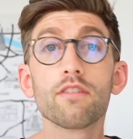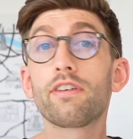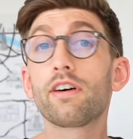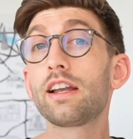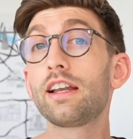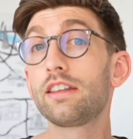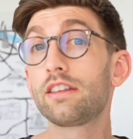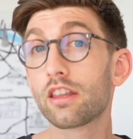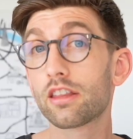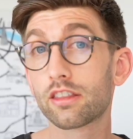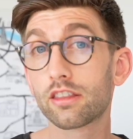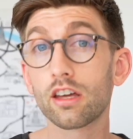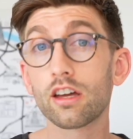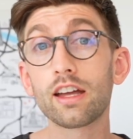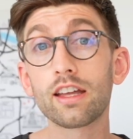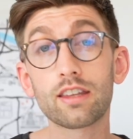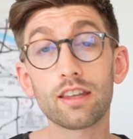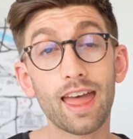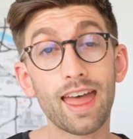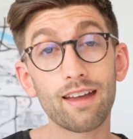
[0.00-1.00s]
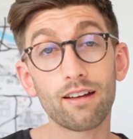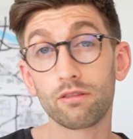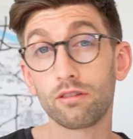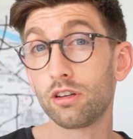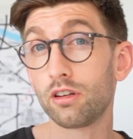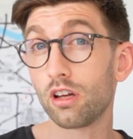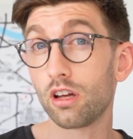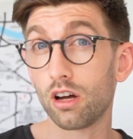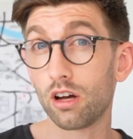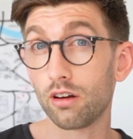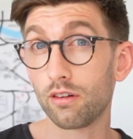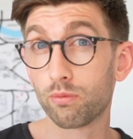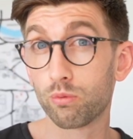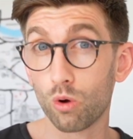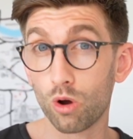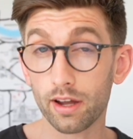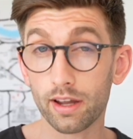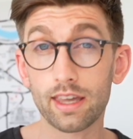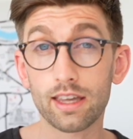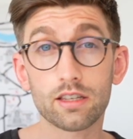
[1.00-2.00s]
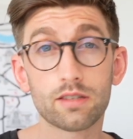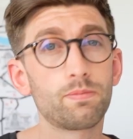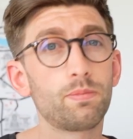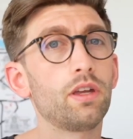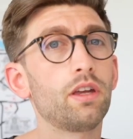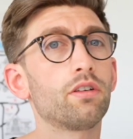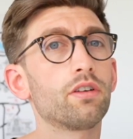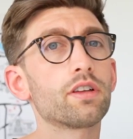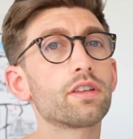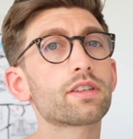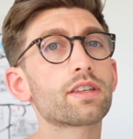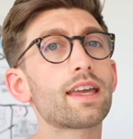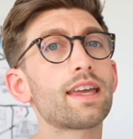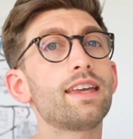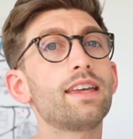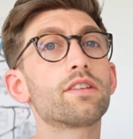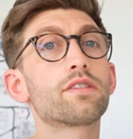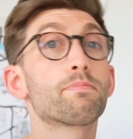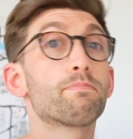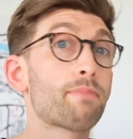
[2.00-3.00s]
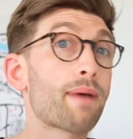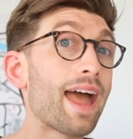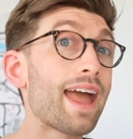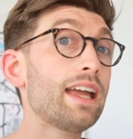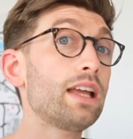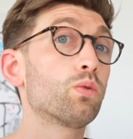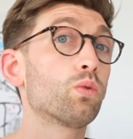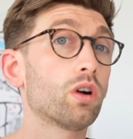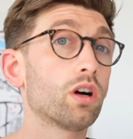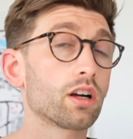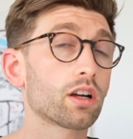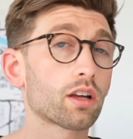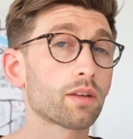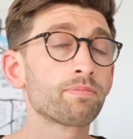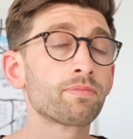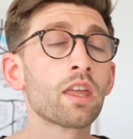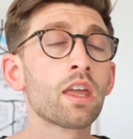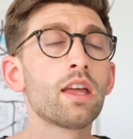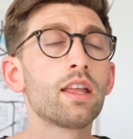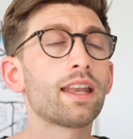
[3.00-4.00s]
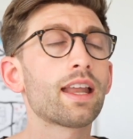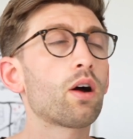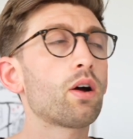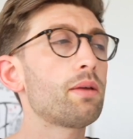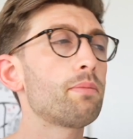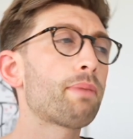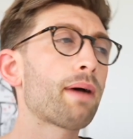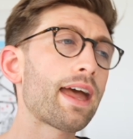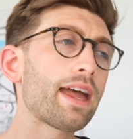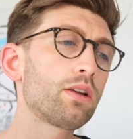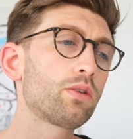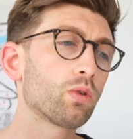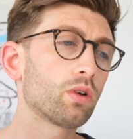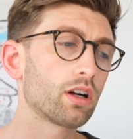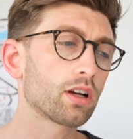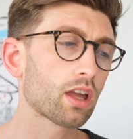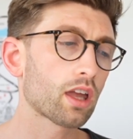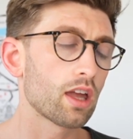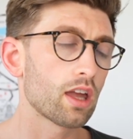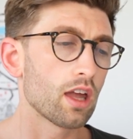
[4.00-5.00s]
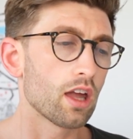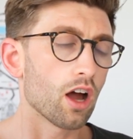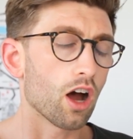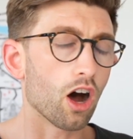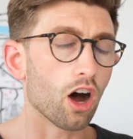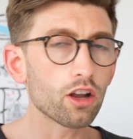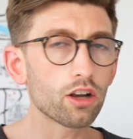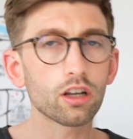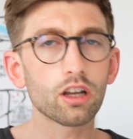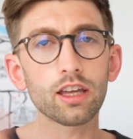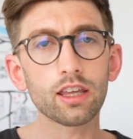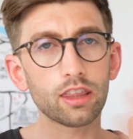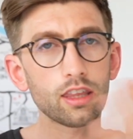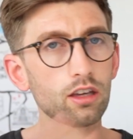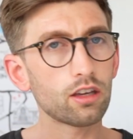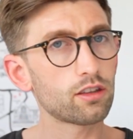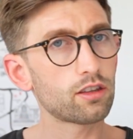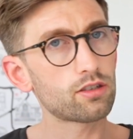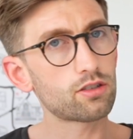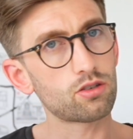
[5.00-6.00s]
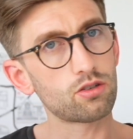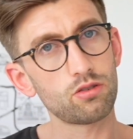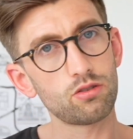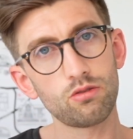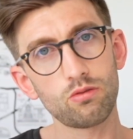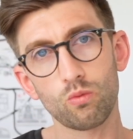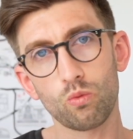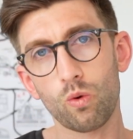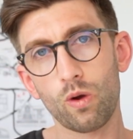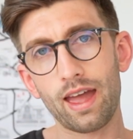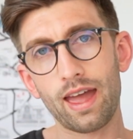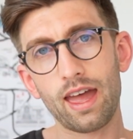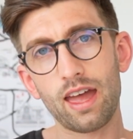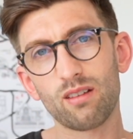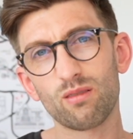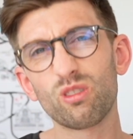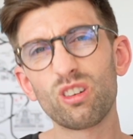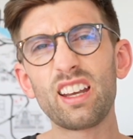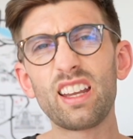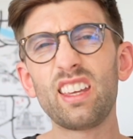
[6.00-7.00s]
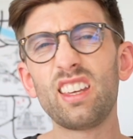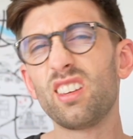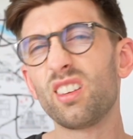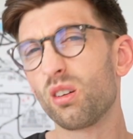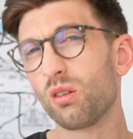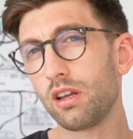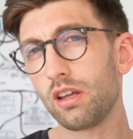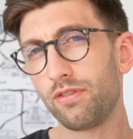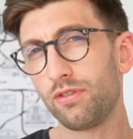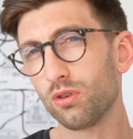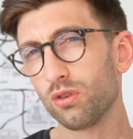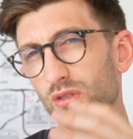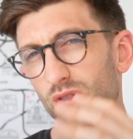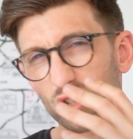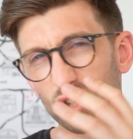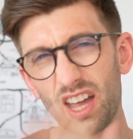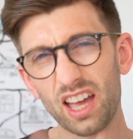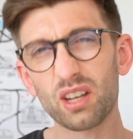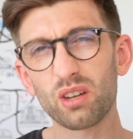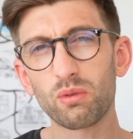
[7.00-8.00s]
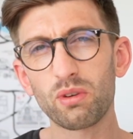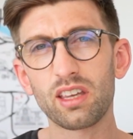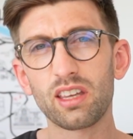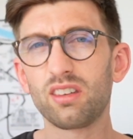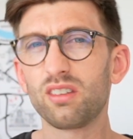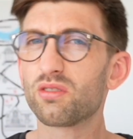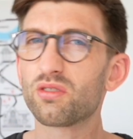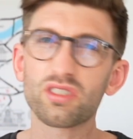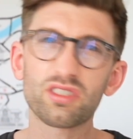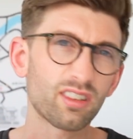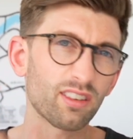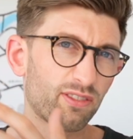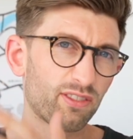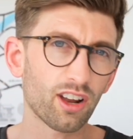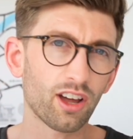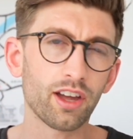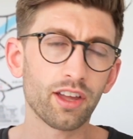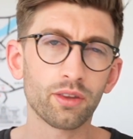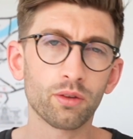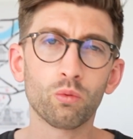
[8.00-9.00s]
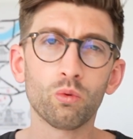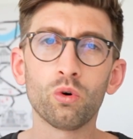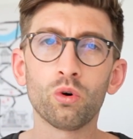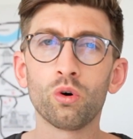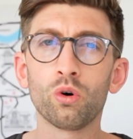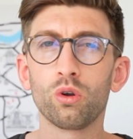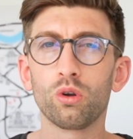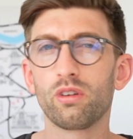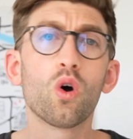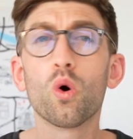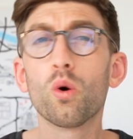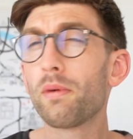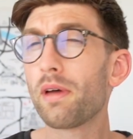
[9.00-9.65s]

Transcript: Finally, the third area of work experience is paid work. Now in paid work, unlike the other two, where really, you know, if you're shadowing, you're just a fly on the wall, or